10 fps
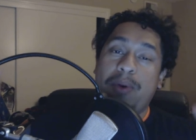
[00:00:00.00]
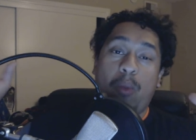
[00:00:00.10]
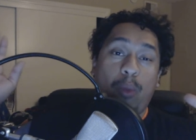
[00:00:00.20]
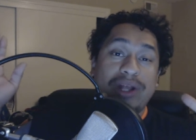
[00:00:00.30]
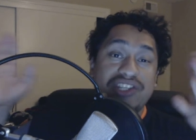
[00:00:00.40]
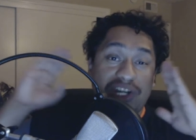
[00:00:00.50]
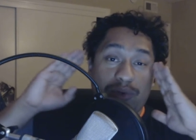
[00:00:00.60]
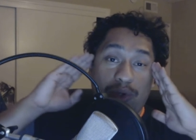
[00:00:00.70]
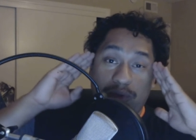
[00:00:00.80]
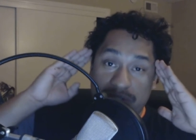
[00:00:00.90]
but what
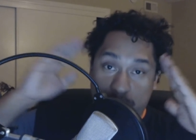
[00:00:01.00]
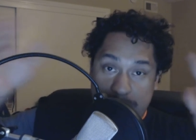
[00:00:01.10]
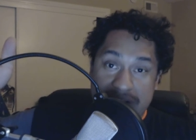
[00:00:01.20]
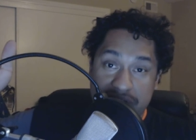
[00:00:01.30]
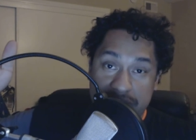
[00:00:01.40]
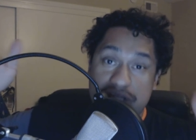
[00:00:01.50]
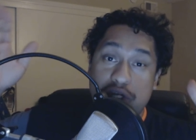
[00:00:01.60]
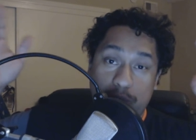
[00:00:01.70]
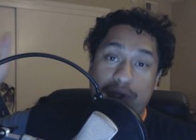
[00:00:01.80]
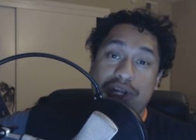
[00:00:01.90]
general direction
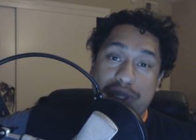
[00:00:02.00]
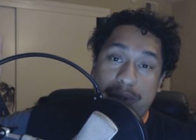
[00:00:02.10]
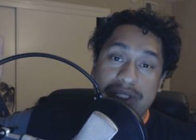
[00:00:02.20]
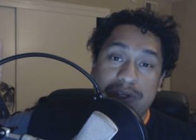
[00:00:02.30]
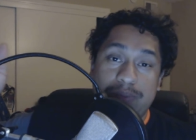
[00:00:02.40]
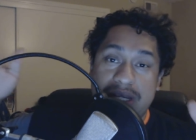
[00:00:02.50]
you were going to throw it to,